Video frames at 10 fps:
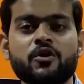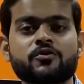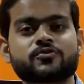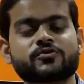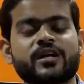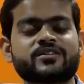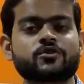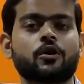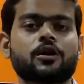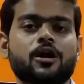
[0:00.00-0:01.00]
So that's
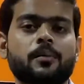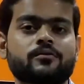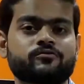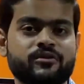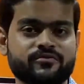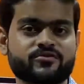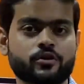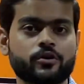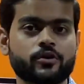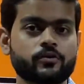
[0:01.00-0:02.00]
all about reference
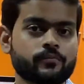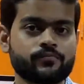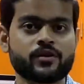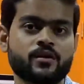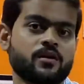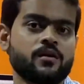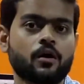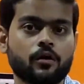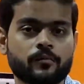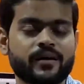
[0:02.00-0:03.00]
audio,
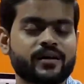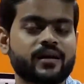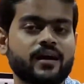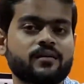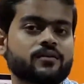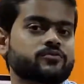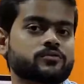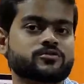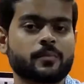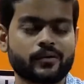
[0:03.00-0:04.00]
automatic gain
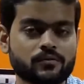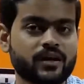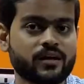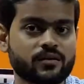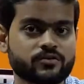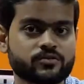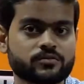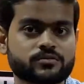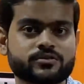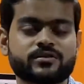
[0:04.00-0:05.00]
controls, manual gain
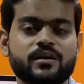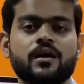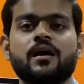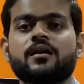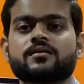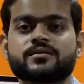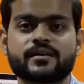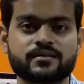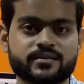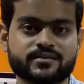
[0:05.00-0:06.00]
controls,
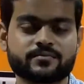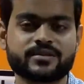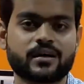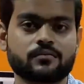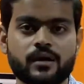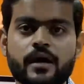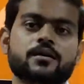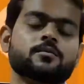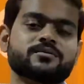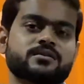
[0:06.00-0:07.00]
single system sound, and
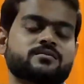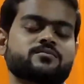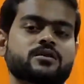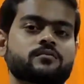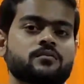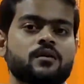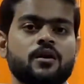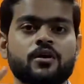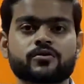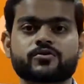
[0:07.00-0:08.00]
double system sound.
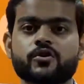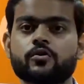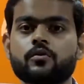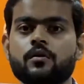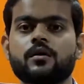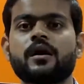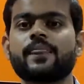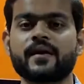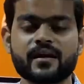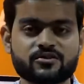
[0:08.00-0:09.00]
So in the
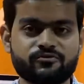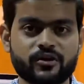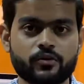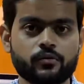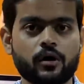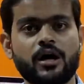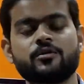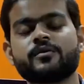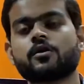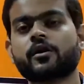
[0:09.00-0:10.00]
next video, I'll
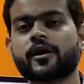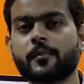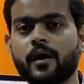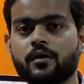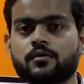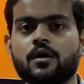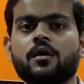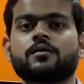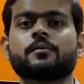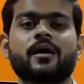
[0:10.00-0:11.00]
be talking about
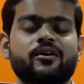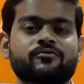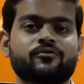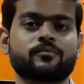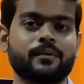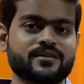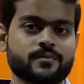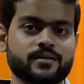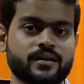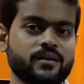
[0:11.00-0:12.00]
the microphone
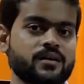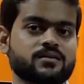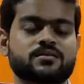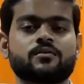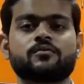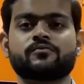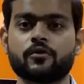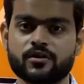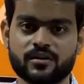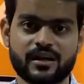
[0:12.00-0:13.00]
placement techniques for
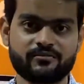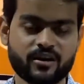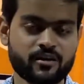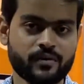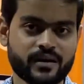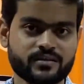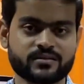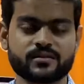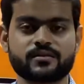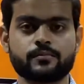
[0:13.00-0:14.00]
the lavalier mics,
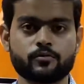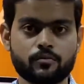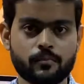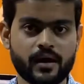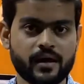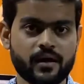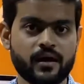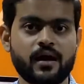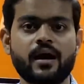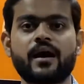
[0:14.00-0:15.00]
the boom mic,
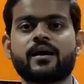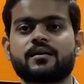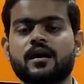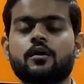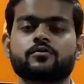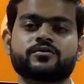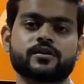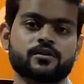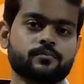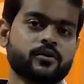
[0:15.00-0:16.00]
and how to set
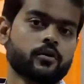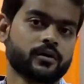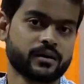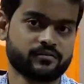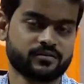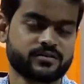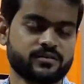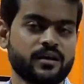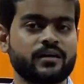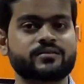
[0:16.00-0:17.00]
up recording levels
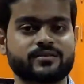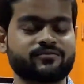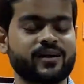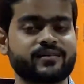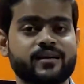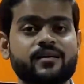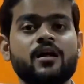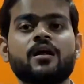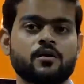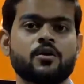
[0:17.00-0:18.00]
and stuff like that.
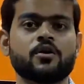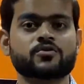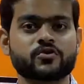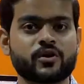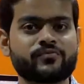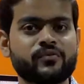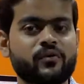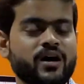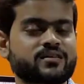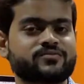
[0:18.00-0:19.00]
So if you
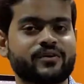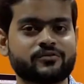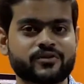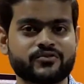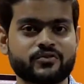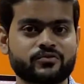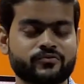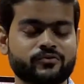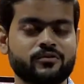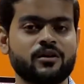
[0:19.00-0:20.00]
guys found this
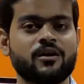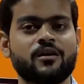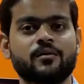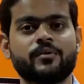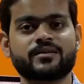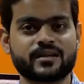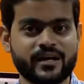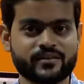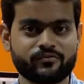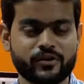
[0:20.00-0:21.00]
useful, please
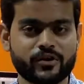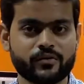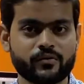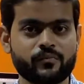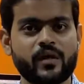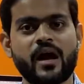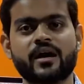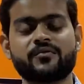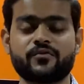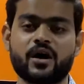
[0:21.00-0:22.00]
like the video, and
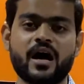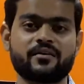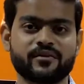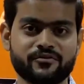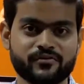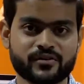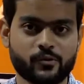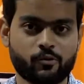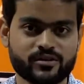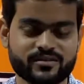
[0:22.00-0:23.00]
if you have any further
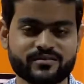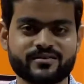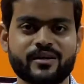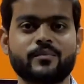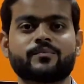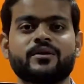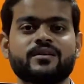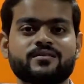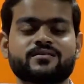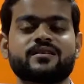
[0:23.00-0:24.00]
questions,
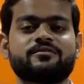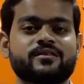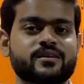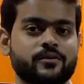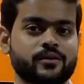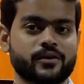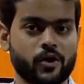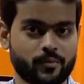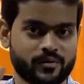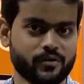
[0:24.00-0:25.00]
please leave it down in the
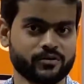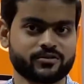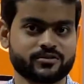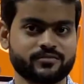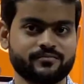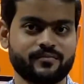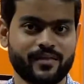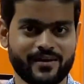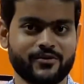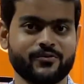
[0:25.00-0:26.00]
comment box.
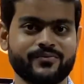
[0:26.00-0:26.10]
Thank you.